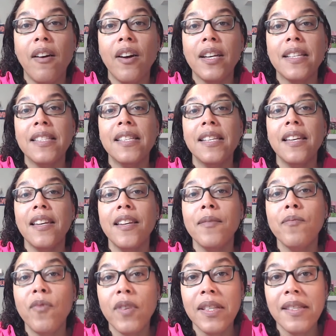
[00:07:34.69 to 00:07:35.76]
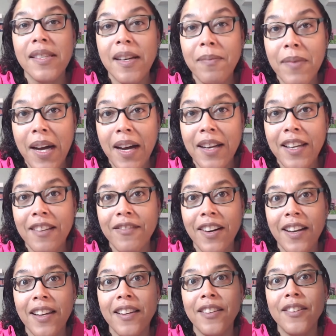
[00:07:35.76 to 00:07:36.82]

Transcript: on a team with somebody, right?